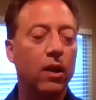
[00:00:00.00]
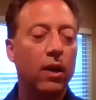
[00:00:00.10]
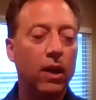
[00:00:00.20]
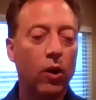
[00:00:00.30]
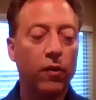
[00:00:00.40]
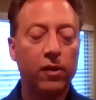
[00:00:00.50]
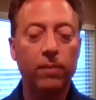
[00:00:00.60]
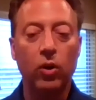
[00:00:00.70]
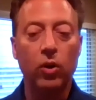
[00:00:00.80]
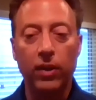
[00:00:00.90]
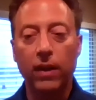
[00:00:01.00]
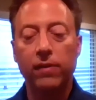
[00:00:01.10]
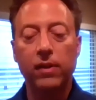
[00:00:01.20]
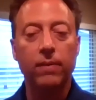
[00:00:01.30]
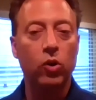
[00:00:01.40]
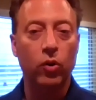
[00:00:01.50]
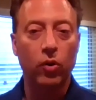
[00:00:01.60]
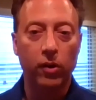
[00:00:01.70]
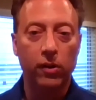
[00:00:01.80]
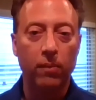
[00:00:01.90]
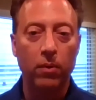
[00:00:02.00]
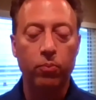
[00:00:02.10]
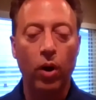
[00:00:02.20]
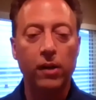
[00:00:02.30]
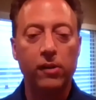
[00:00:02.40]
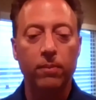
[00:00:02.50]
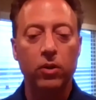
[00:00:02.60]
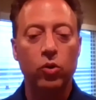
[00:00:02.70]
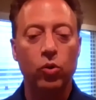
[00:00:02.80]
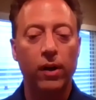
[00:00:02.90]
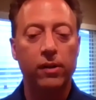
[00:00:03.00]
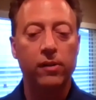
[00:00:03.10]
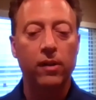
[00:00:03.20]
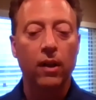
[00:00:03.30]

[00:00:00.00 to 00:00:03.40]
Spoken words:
hear something or think of something, or someone brought something to us